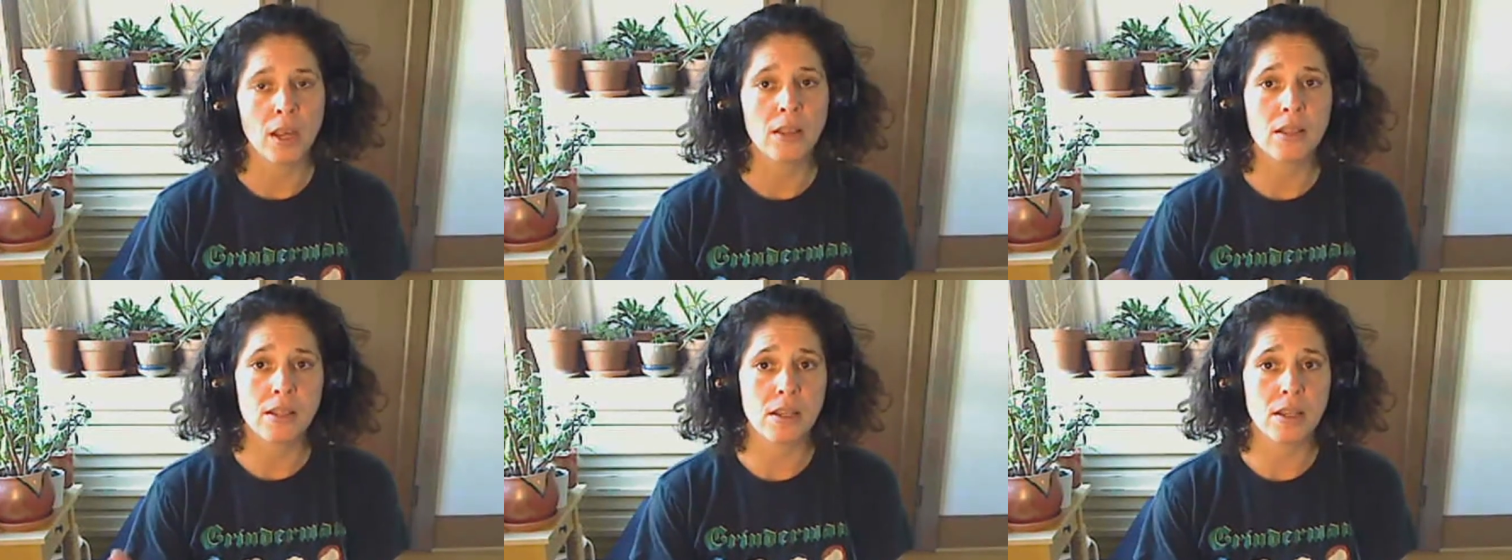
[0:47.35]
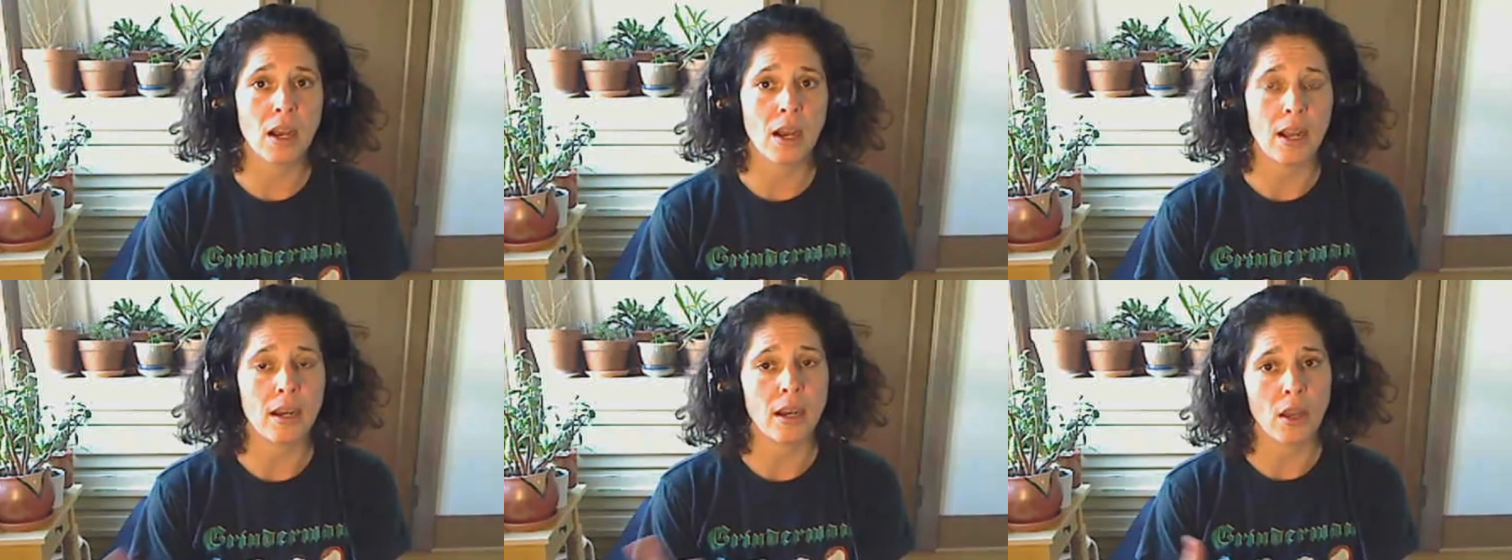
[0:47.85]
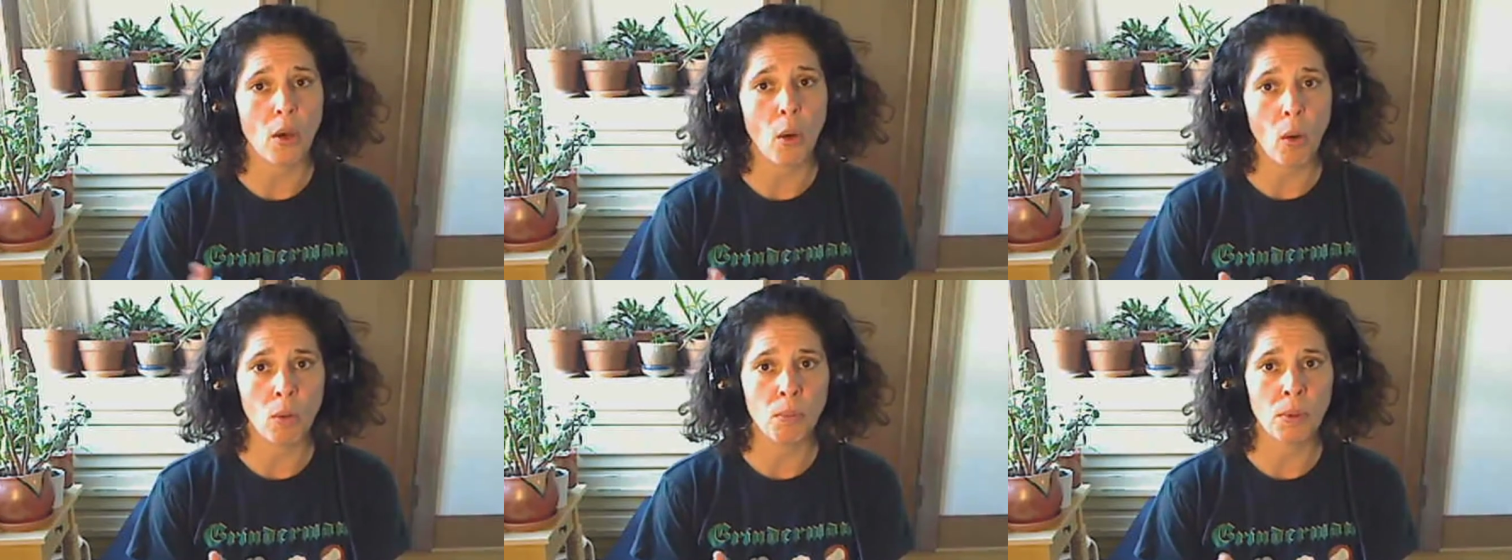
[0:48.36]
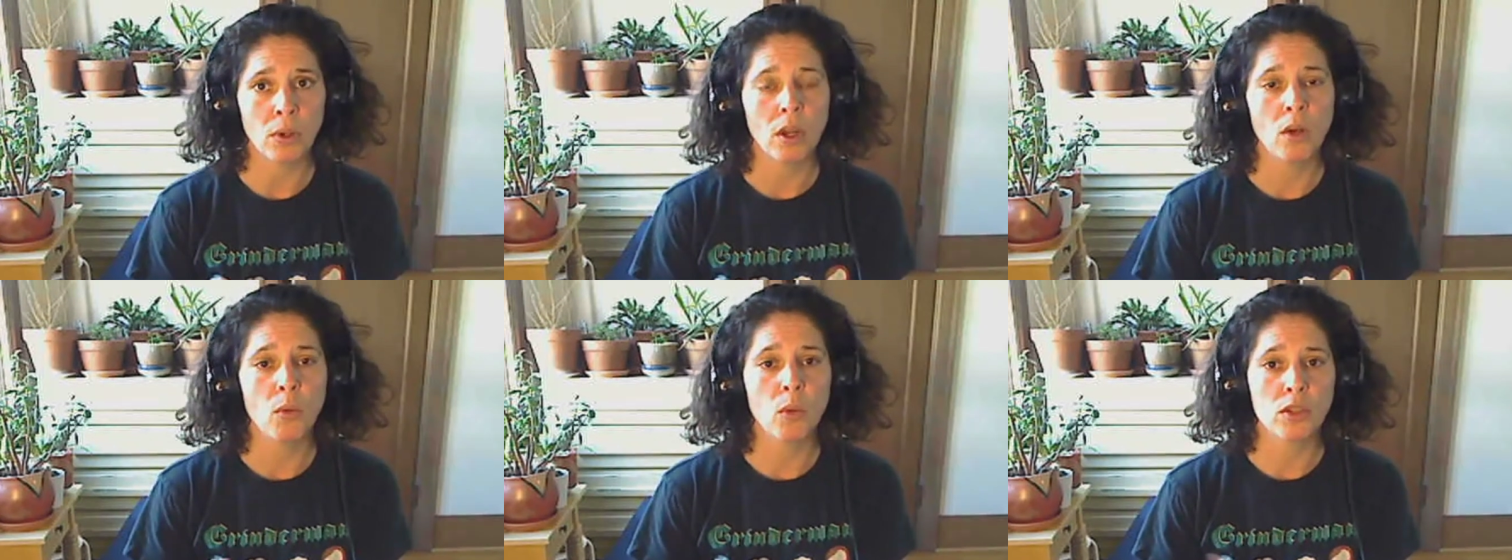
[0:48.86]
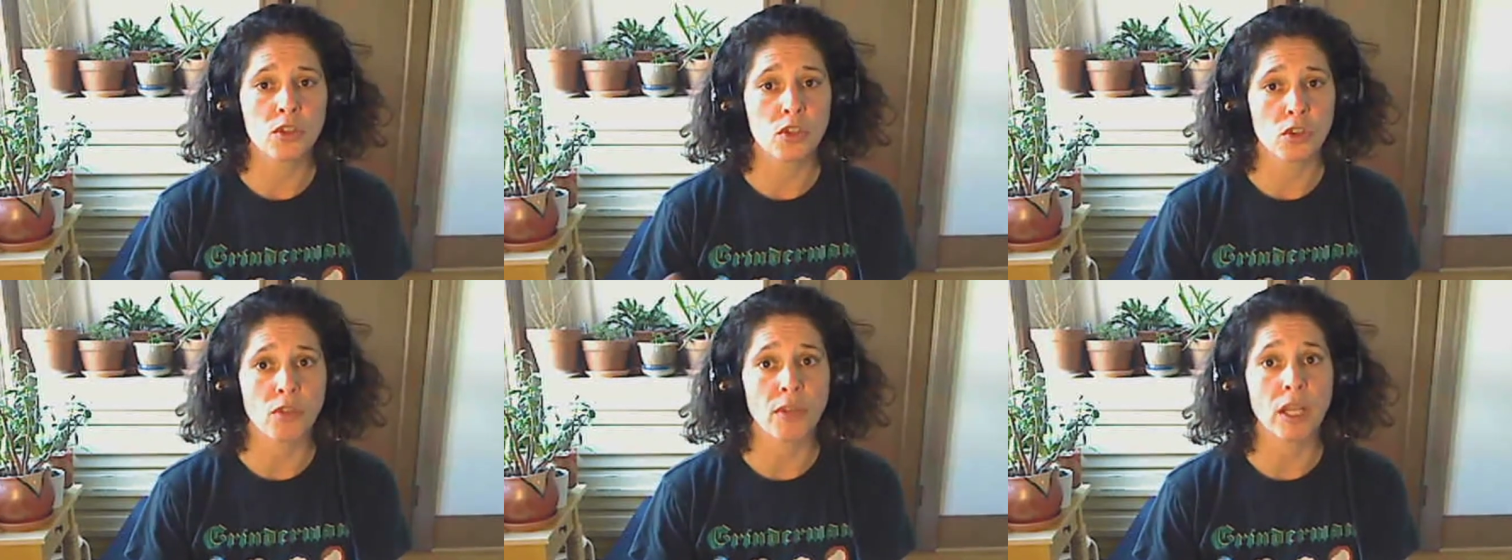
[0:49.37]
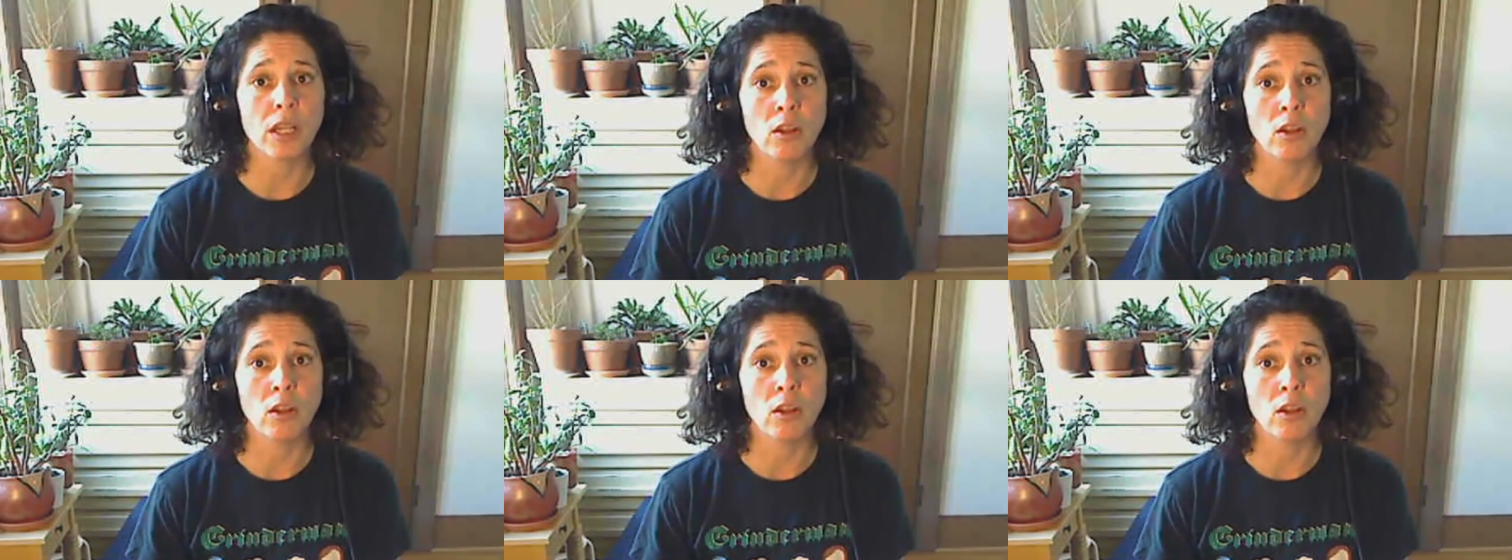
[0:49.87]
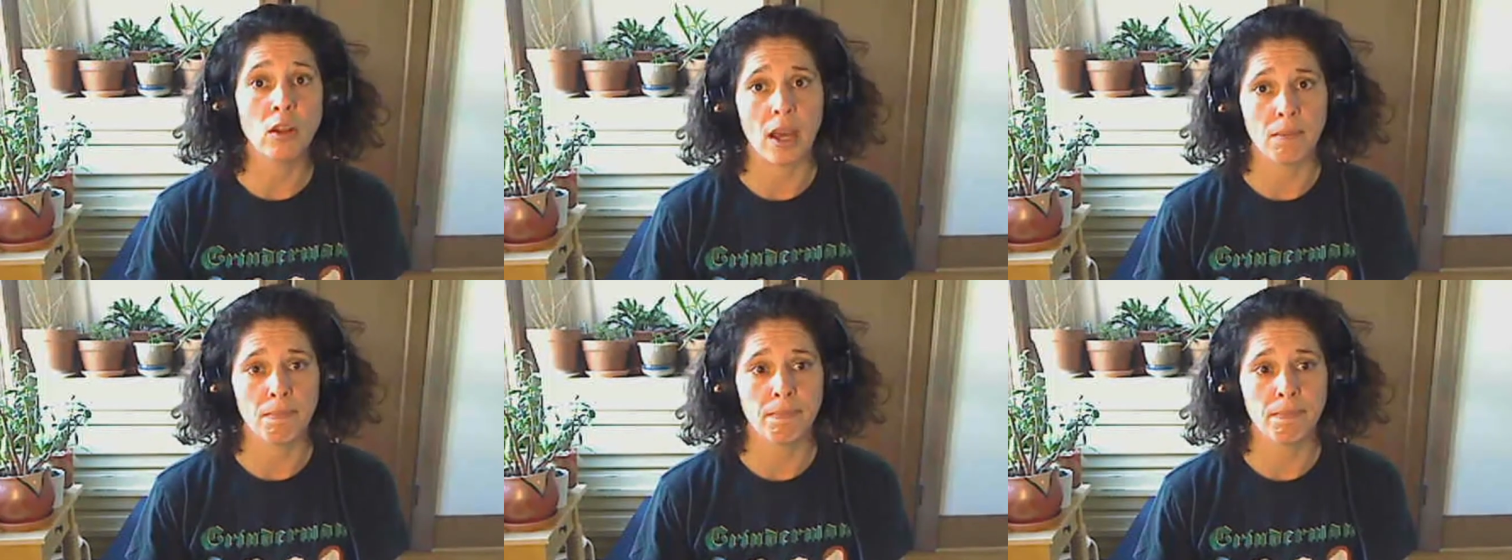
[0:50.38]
This guide, I hope, will serve in lieu of that.